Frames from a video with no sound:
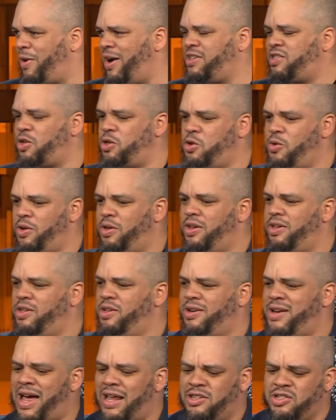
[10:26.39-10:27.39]
Right, so
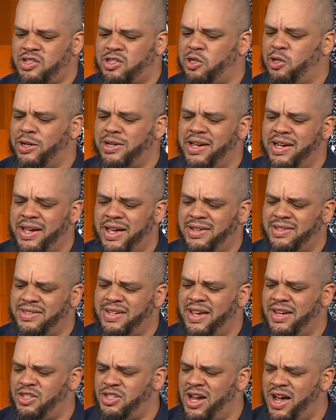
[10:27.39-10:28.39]
you're not just looking at
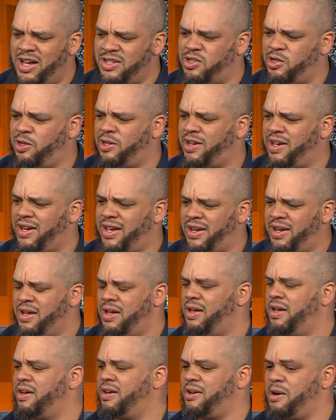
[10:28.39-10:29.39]
St. John's. You're looking at
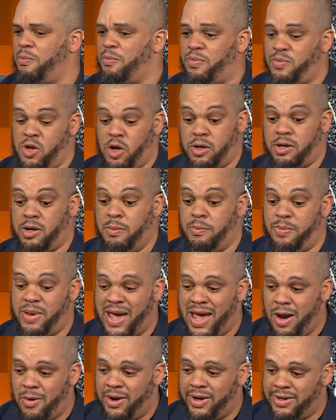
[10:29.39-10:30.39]
you're
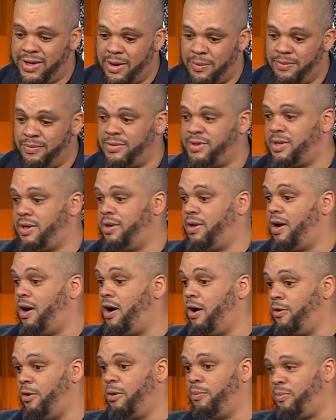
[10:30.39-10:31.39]
comparing them to
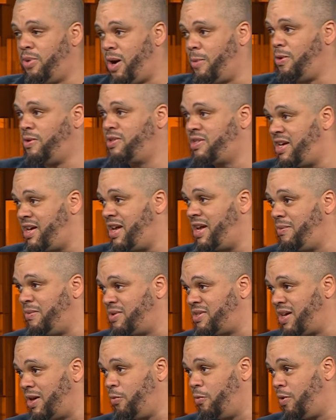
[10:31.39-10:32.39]
other bubble
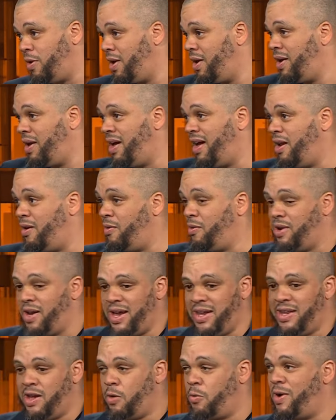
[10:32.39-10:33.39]
teams and
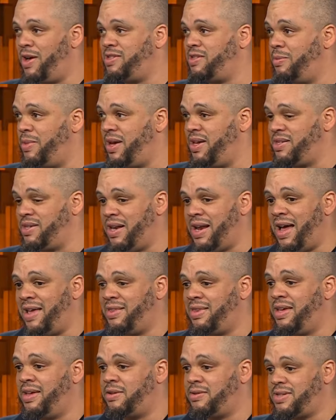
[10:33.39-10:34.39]
their resumes. And
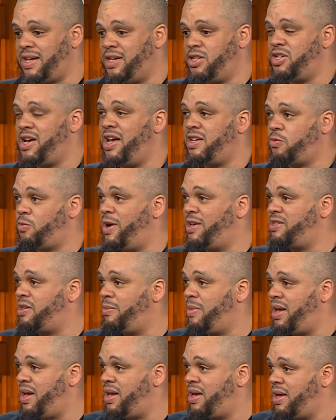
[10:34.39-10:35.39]
I think St. John's
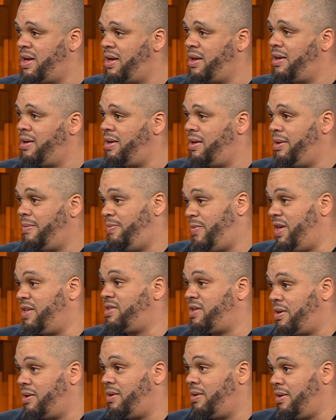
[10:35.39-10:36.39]
resume
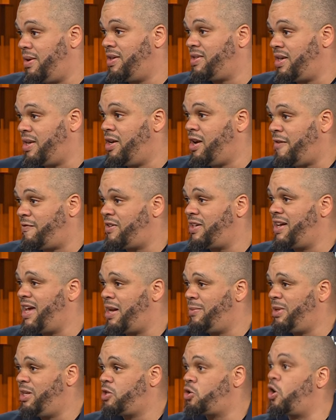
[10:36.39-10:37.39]
is enough to
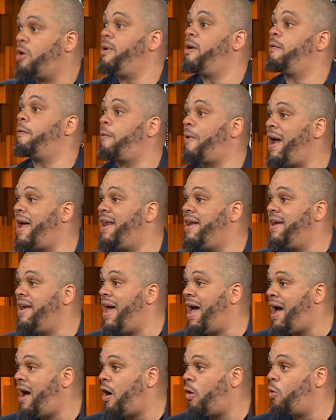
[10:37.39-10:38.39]
get them in the tournament right
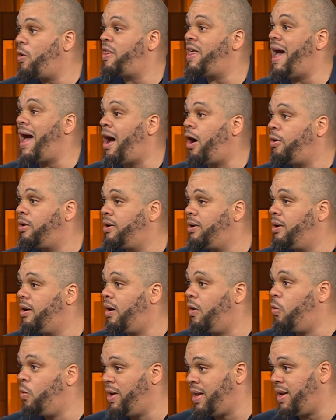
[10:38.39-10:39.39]
now without
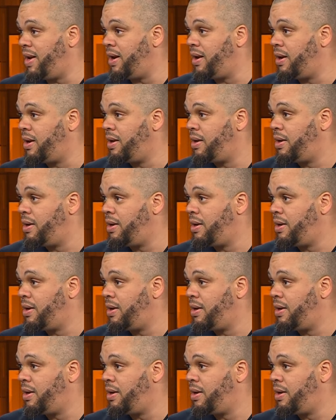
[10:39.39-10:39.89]
a win